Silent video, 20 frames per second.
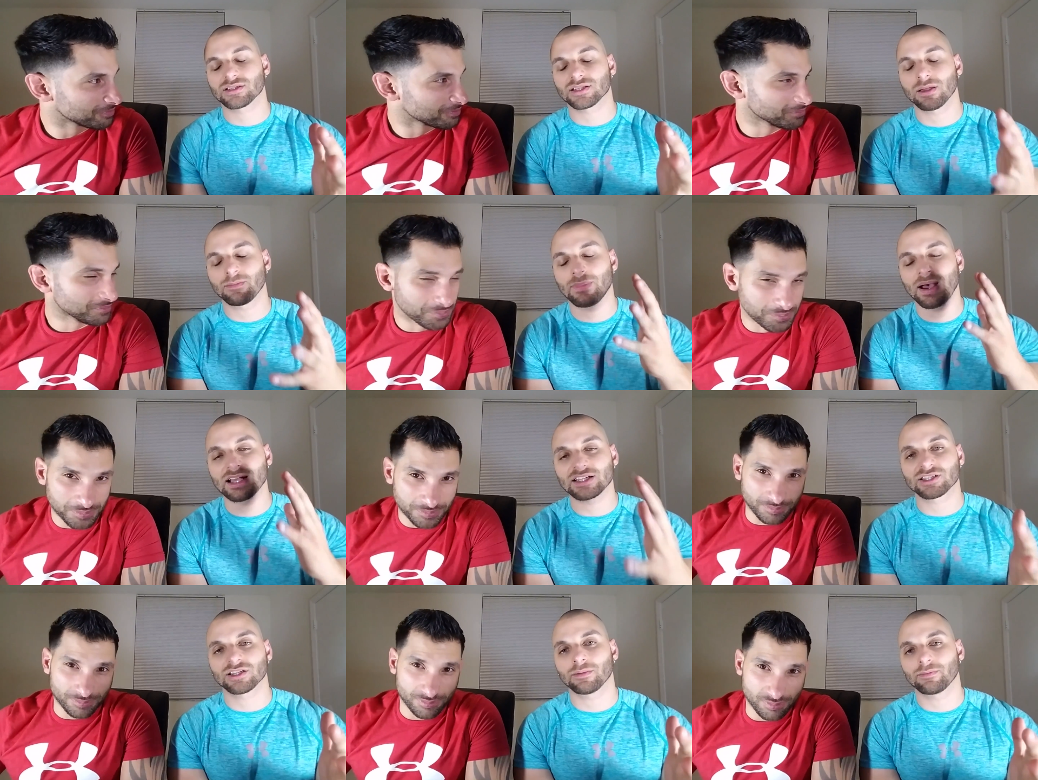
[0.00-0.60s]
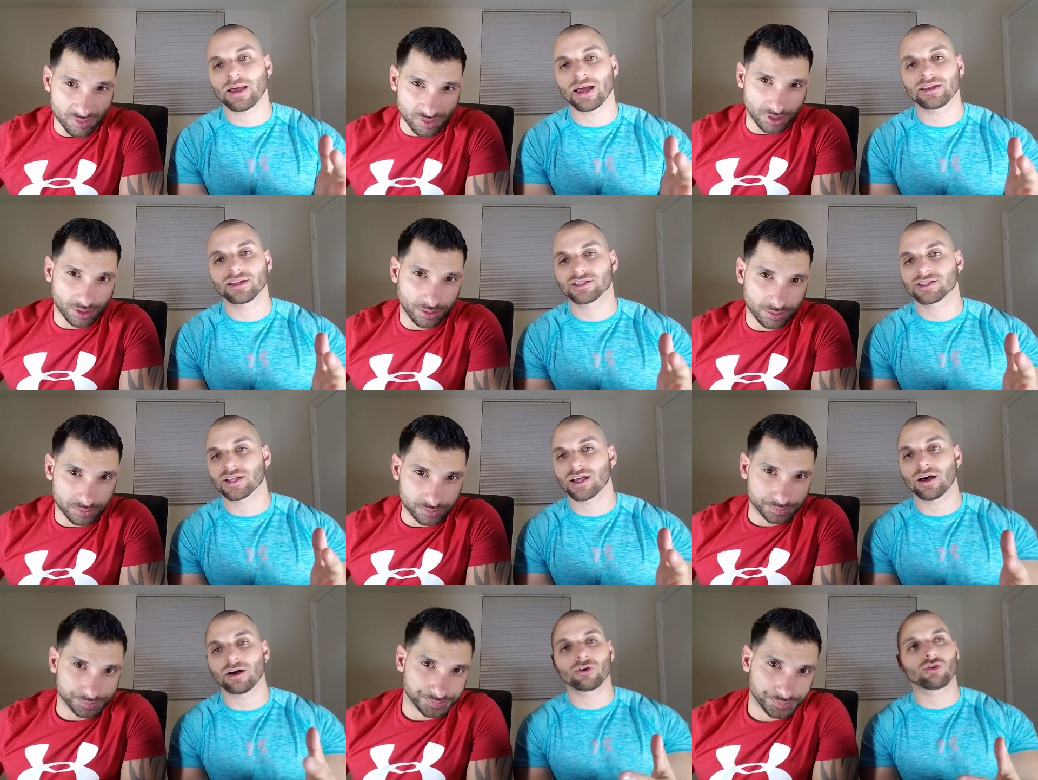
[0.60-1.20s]
Speaker 1: Sebastian
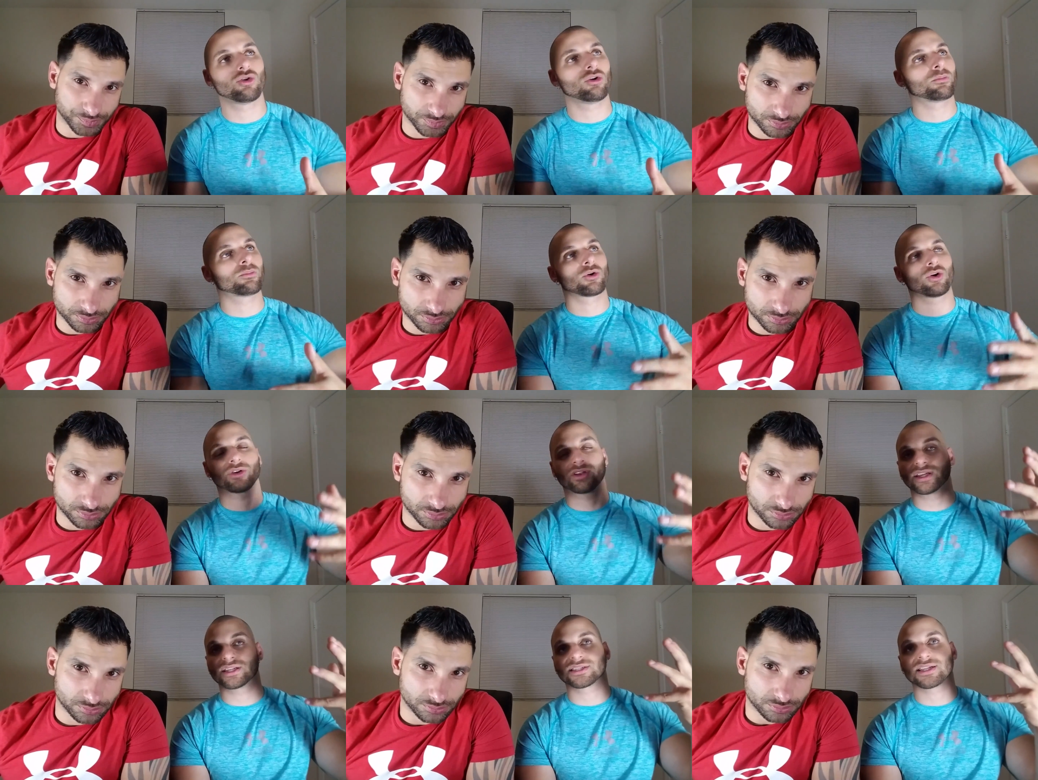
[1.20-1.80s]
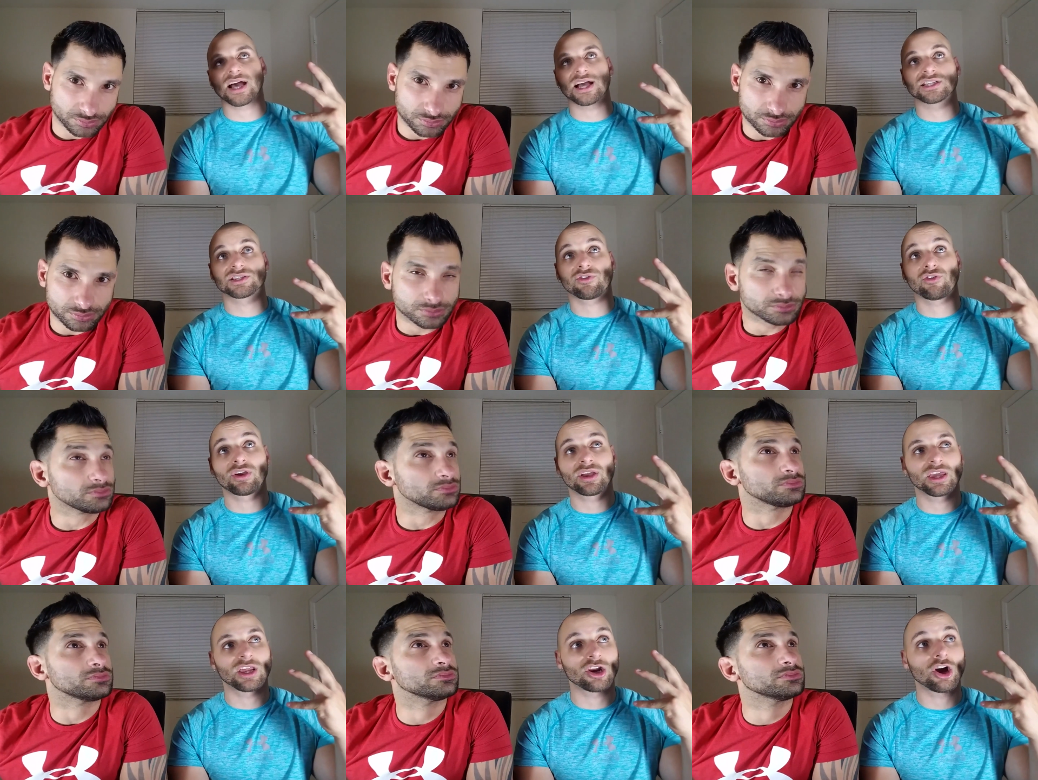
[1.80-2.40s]
Maniscalco, bro, this guy's
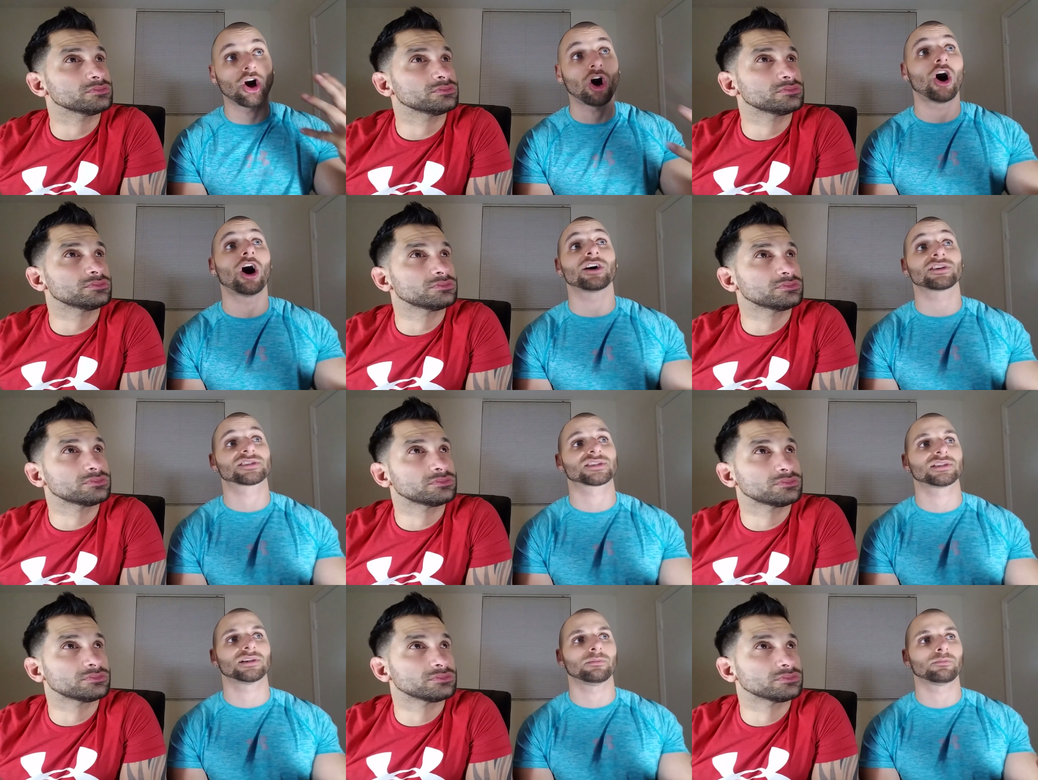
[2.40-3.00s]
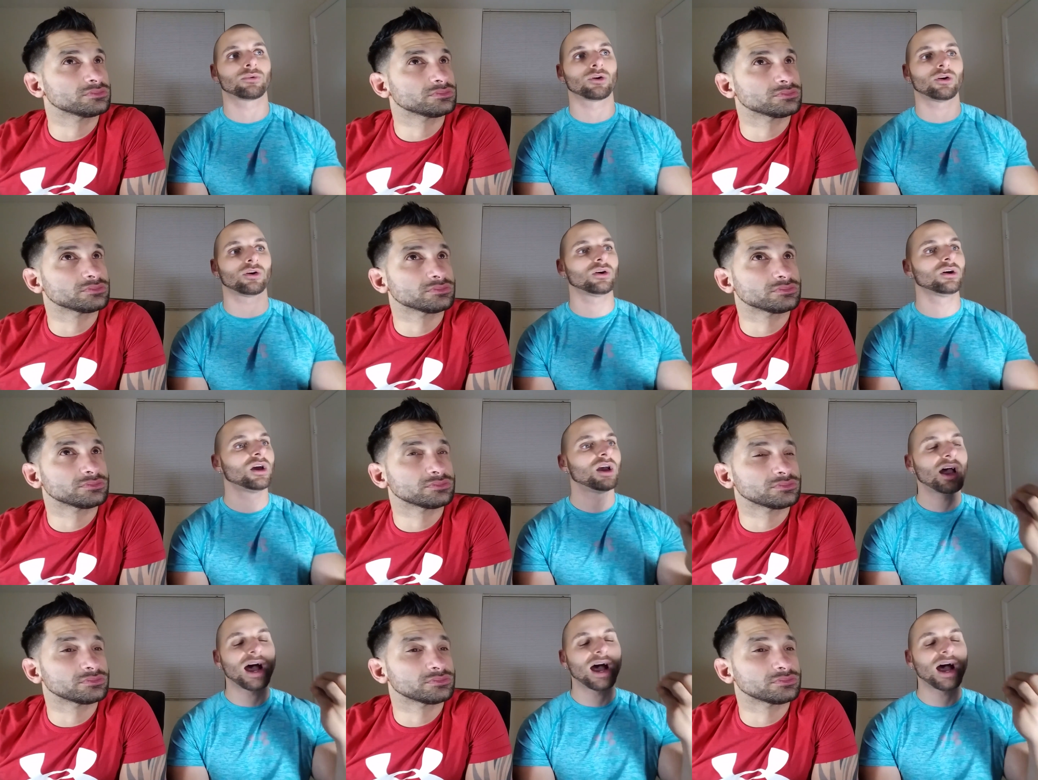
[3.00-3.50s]
freaking awesome, bro.